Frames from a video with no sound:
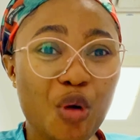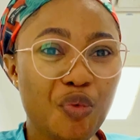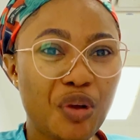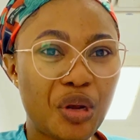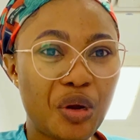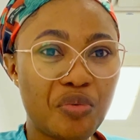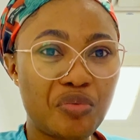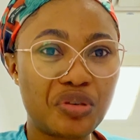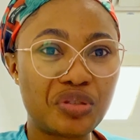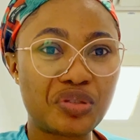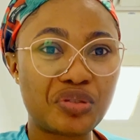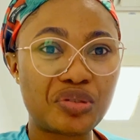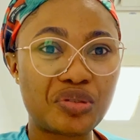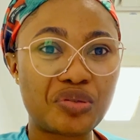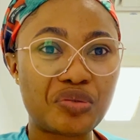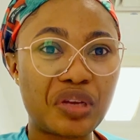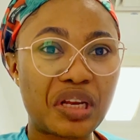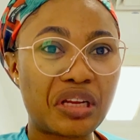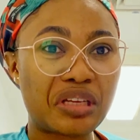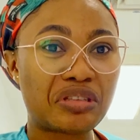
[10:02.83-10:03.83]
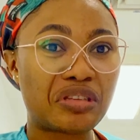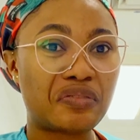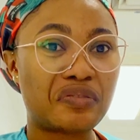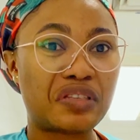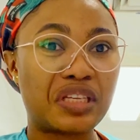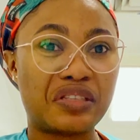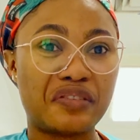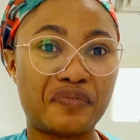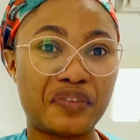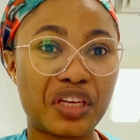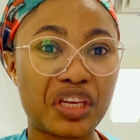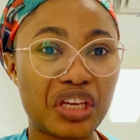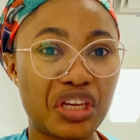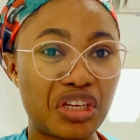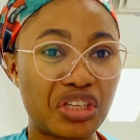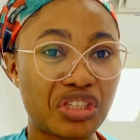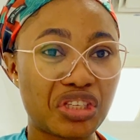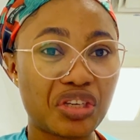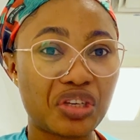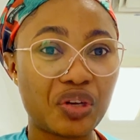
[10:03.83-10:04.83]
really want to do a lot of
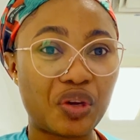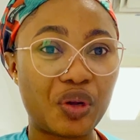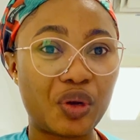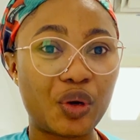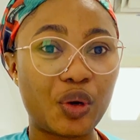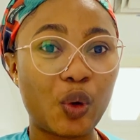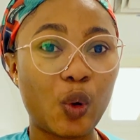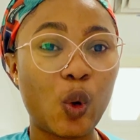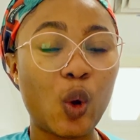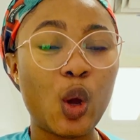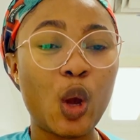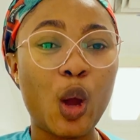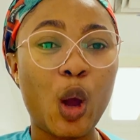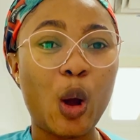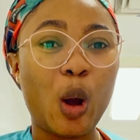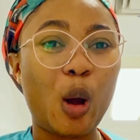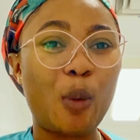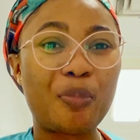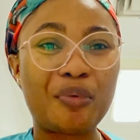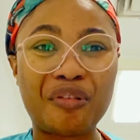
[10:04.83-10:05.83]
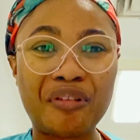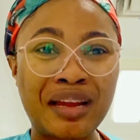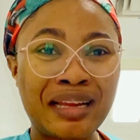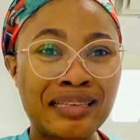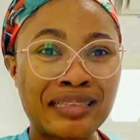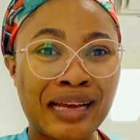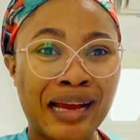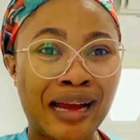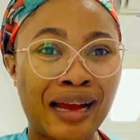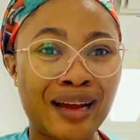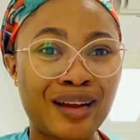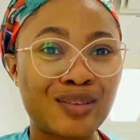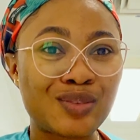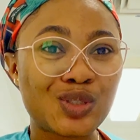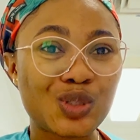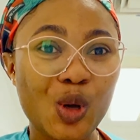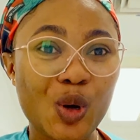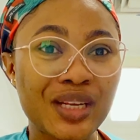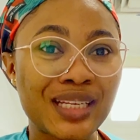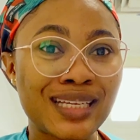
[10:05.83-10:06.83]
certification or upgrade their
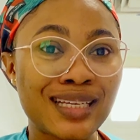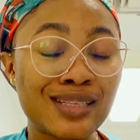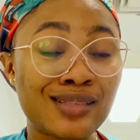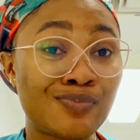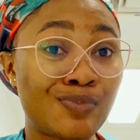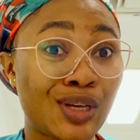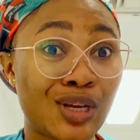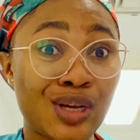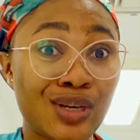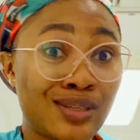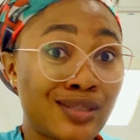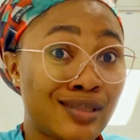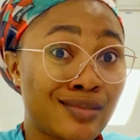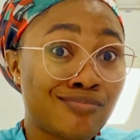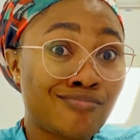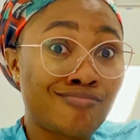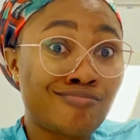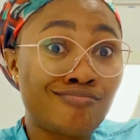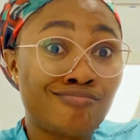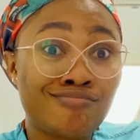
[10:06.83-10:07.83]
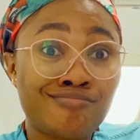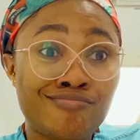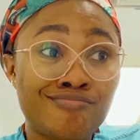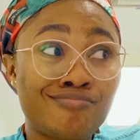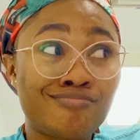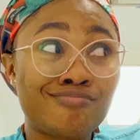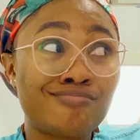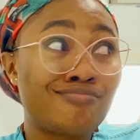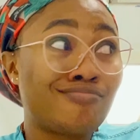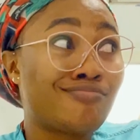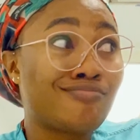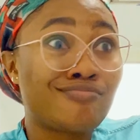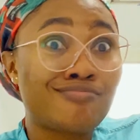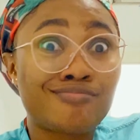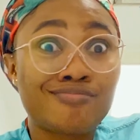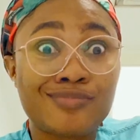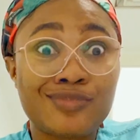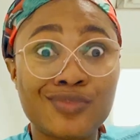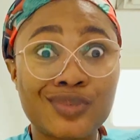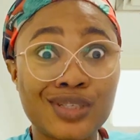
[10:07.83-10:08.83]
studies, because
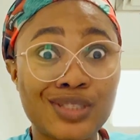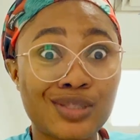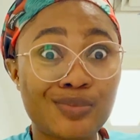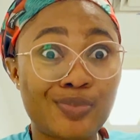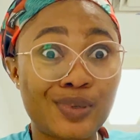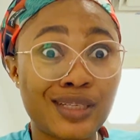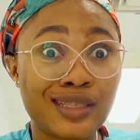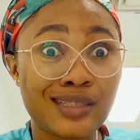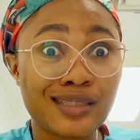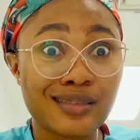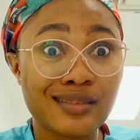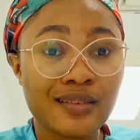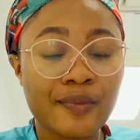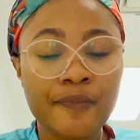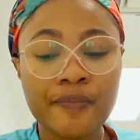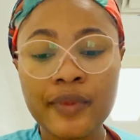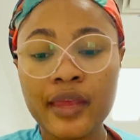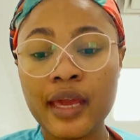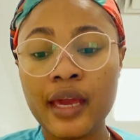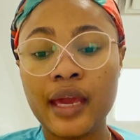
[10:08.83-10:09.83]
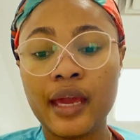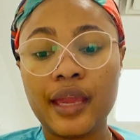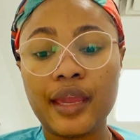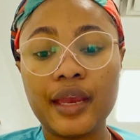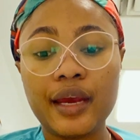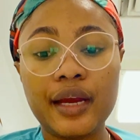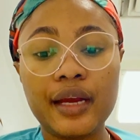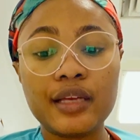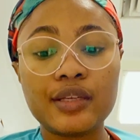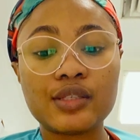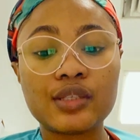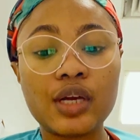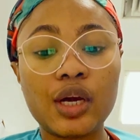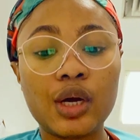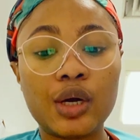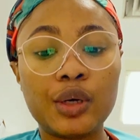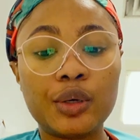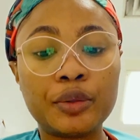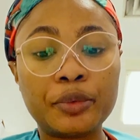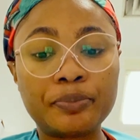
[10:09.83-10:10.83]
what's the point? Yeah,
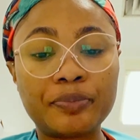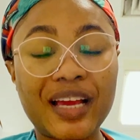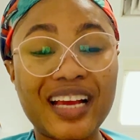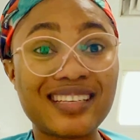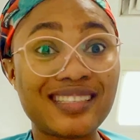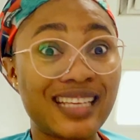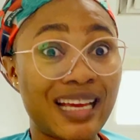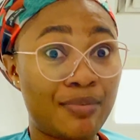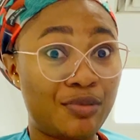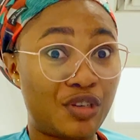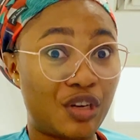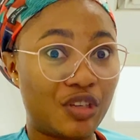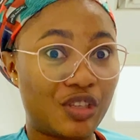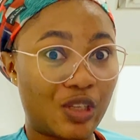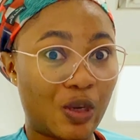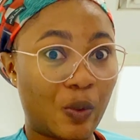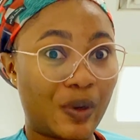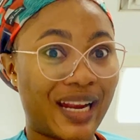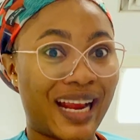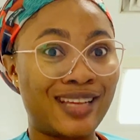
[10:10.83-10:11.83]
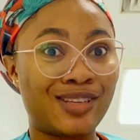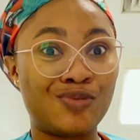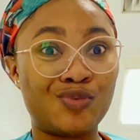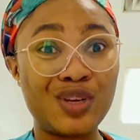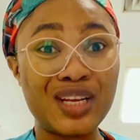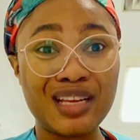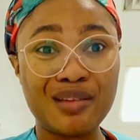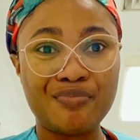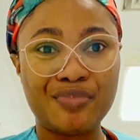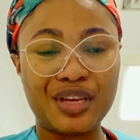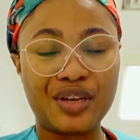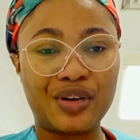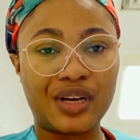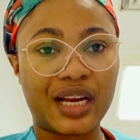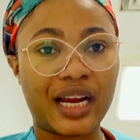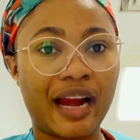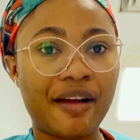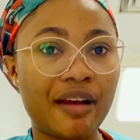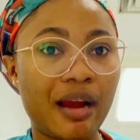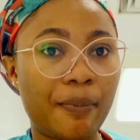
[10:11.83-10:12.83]
so except you're someone that's really big on
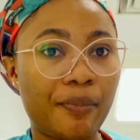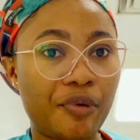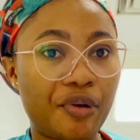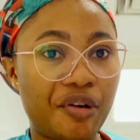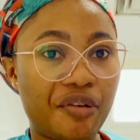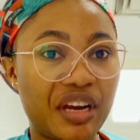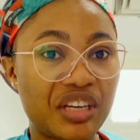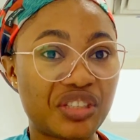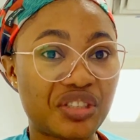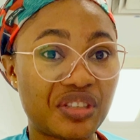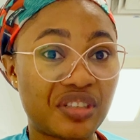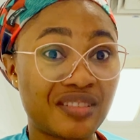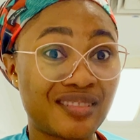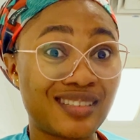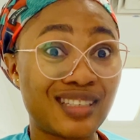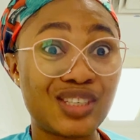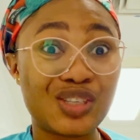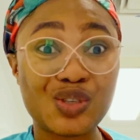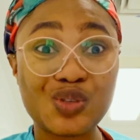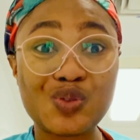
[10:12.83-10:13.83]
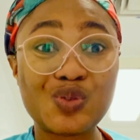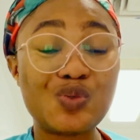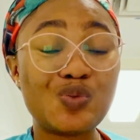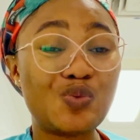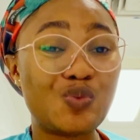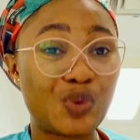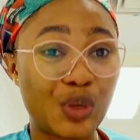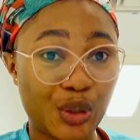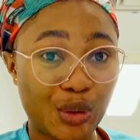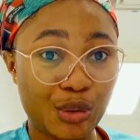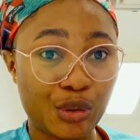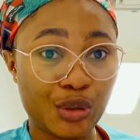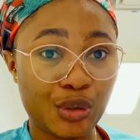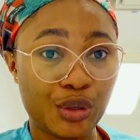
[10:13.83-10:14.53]
career progression, you will